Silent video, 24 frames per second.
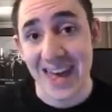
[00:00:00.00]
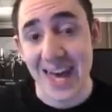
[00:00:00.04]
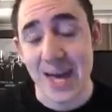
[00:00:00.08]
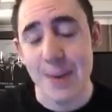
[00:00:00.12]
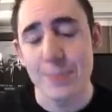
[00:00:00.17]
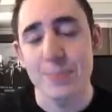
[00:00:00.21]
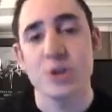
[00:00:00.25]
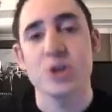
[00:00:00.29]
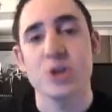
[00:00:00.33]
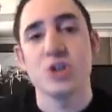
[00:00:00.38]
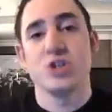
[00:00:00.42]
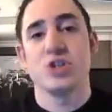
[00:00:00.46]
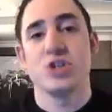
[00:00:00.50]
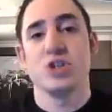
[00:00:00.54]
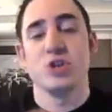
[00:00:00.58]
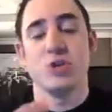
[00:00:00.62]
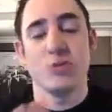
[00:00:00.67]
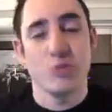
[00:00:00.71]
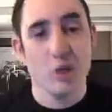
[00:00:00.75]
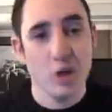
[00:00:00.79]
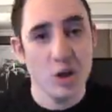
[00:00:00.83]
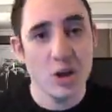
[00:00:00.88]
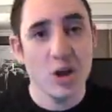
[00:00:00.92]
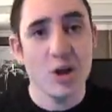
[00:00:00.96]
Because you got
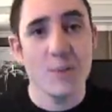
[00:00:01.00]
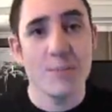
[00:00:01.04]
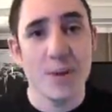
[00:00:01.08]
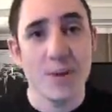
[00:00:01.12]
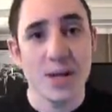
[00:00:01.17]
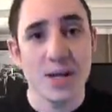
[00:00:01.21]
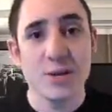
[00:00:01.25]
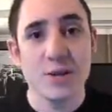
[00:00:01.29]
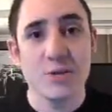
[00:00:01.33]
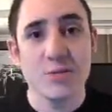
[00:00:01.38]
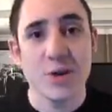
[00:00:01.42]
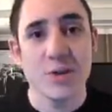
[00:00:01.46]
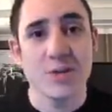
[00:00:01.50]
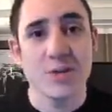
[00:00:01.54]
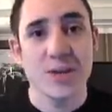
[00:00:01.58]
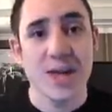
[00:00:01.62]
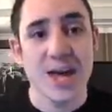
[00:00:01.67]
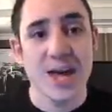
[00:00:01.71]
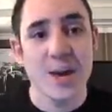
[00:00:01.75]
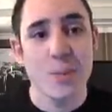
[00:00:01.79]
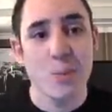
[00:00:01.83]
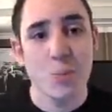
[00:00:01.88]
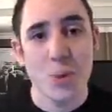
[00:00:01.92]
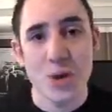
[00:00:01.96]
a lot of money throughout the game,
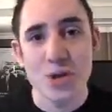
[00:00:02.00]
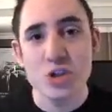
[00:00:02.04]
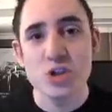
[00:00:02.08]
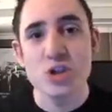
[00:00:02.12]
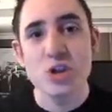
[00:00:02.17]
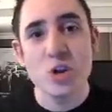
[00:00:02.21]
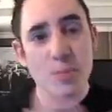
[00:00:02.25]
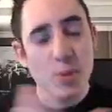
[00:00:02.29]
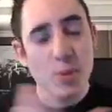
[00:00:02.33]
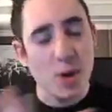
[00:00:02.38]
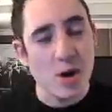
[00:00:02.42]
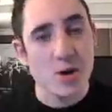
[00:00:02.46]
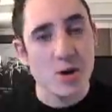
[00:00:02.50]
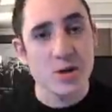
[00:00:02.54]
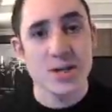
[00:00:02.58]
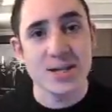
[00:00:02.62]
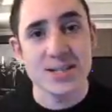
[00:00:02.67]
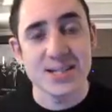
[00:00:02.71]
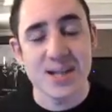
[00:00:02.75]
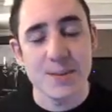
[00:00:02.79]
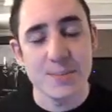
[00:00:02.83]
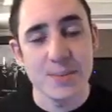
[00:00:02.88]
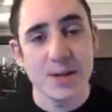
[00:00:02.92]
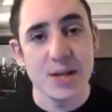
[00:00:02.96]
when should you prioritize that
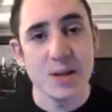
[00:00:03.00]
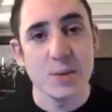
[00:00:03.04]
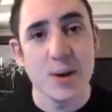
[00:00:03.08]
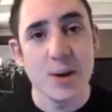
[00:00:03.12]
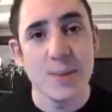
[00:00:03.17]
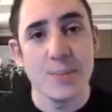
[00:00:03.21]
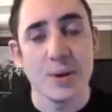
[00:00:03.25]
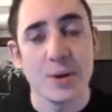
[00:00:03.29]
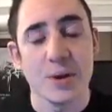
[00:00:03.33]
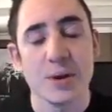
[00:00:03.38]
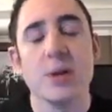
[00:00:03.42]
melee weapon?